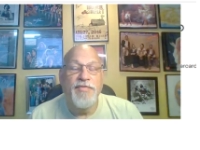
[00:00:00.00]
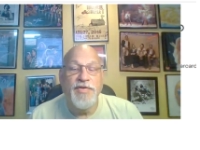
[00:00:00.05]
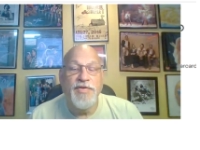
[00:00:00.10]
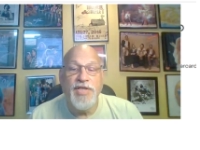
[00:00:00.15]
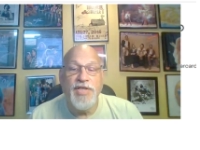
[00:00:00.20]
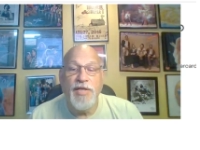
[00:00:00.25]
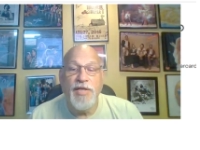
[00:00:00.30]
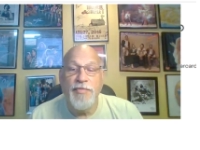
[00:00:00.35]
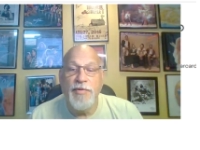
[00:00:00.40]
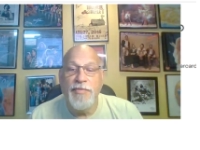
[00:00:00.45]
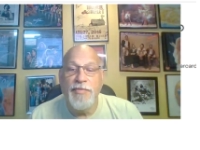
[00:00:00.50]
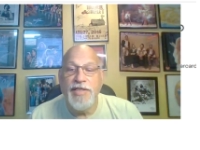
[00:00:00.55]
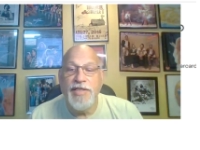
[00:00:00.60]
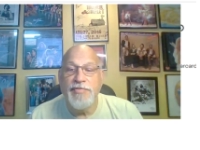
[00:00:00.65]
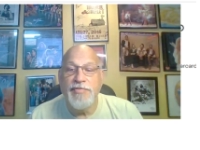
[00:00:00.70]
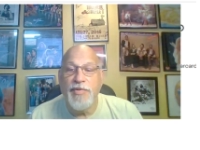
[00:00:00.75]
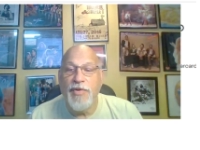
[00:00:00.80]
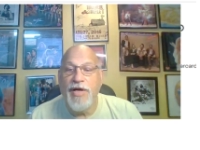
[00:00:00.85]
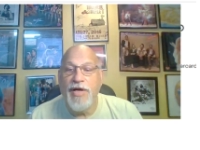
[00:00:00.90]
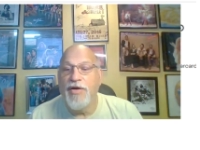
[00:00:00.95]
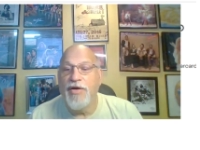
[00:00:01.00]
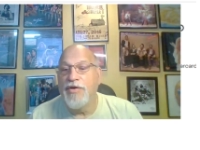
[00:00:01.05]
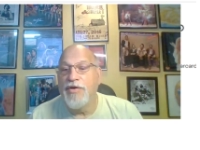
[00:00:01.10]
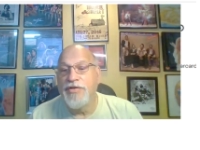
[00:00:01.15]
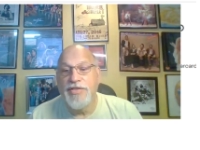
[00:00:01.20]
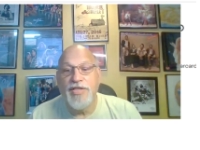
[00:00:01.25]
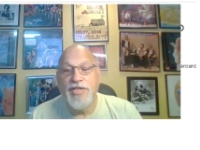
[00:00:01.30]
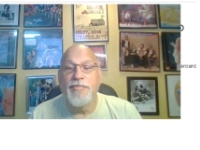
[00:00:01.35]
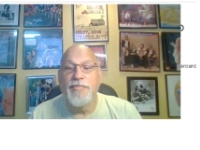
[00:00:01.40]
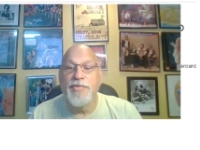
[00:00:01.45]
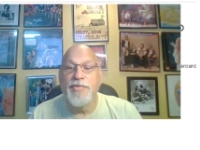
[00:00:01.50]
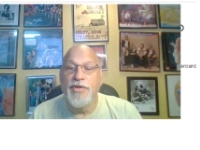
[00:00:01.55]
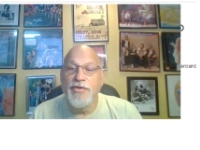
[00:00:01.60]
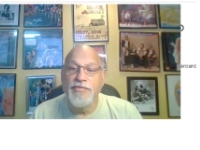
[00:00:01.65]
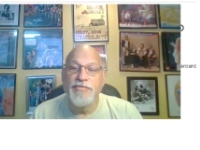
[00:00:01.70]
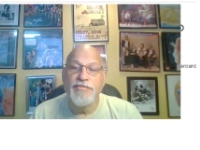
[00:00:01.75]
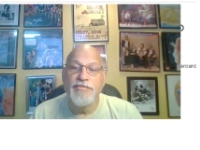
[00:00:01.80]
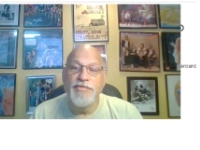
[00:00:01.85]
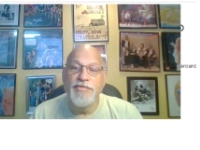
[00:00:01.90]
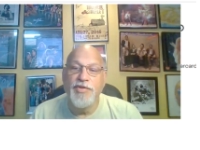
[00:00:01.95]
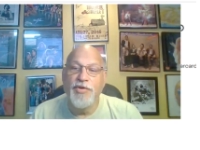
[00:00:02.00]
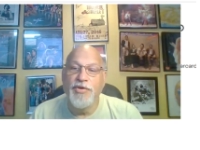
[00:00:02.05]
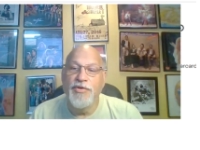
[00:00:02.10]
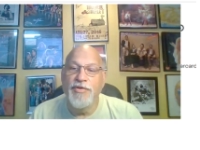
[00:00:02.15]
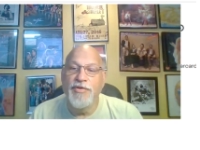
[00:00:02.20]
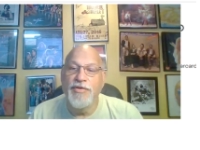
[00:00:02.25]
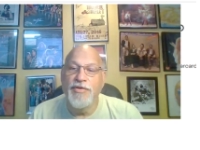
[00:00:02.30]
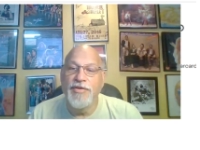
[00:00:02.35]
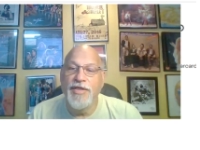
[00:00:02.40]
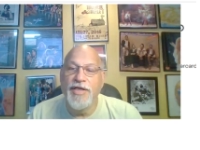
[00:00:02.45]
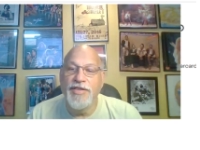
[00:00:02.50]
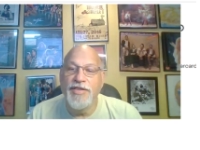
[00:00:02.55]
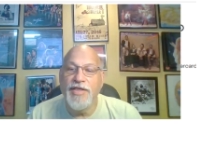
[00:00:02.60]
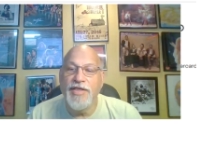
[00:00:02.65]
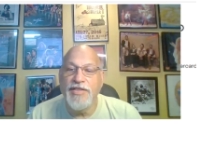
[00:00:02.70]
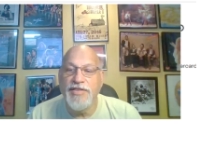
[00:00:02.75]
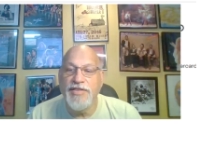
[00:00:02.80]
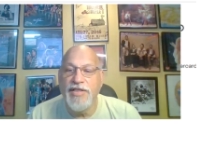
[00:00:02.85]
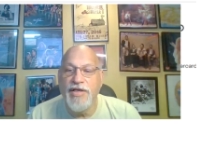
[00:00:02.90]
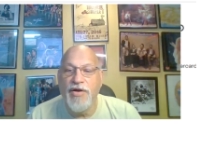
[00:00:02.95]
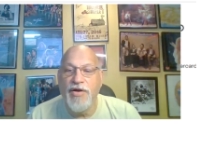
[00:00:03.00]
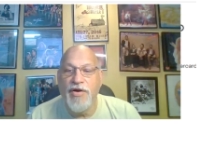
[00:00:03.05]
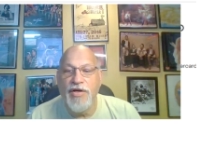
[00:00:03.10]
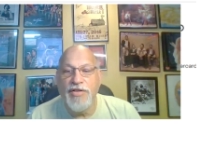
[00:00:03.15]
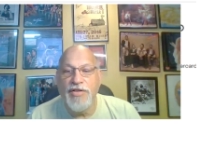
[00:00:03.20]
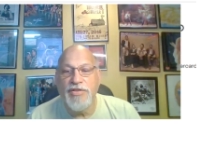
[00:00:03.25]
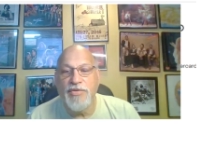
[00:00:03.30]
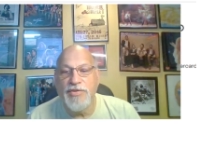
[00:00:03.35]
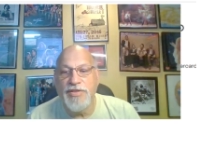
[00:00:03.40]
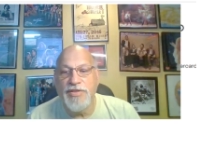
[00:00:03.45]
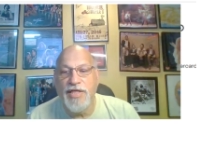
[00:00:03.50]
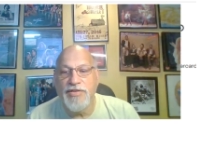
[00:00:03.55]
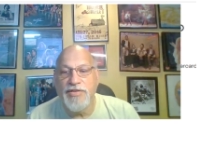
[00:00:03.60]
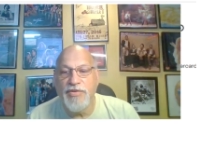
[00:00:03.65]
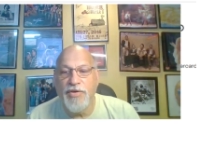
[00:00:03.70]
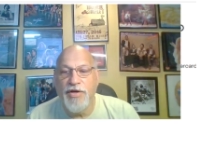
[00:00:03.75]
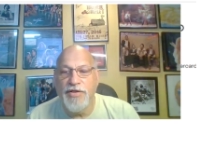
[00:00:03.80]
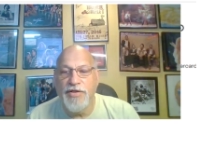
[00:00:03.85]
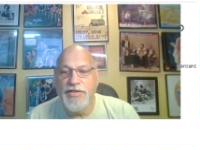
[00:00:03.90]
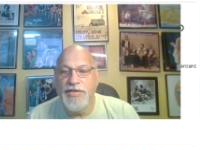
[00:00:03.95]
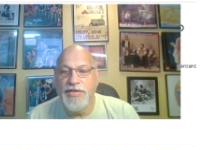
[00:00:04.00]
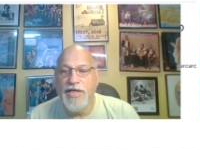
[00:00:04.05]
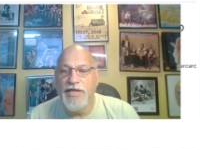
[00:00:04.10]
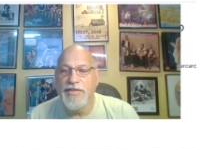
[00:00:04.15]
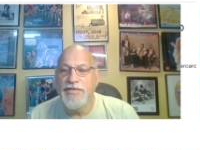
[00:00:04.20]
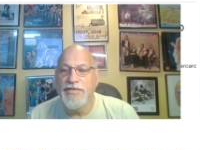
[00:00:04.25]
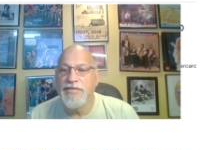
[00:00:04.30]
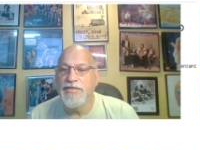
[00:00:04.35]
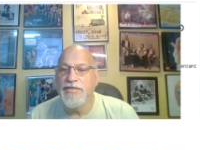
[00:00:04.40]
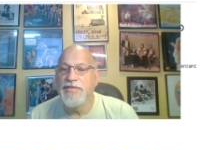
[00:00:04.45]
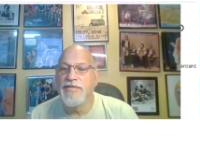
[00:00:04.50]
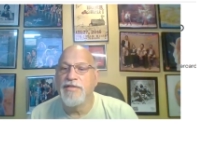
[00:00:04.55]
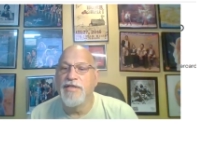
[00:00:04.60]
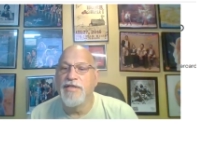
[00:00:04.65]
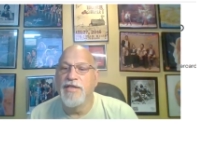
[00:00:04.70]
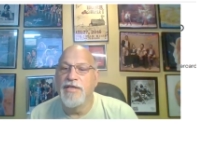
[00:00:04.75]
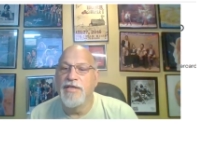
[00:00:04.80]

But if you set up your basement right, or you set up your testing area so it's not so hard to test,